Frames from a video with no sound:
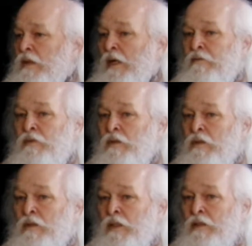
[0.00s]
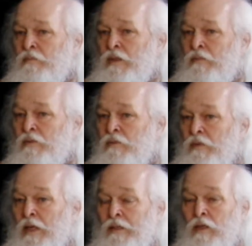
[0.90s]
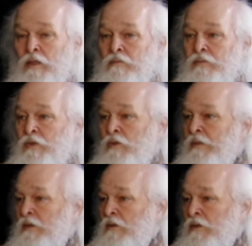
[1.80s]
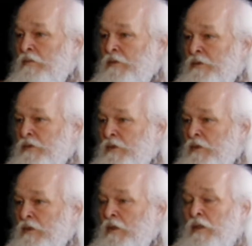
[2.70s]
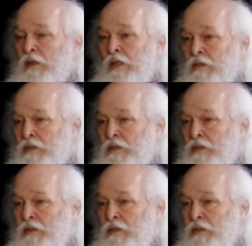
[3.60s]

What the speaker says: I've known a lot of people, I call them doom and gloomers. I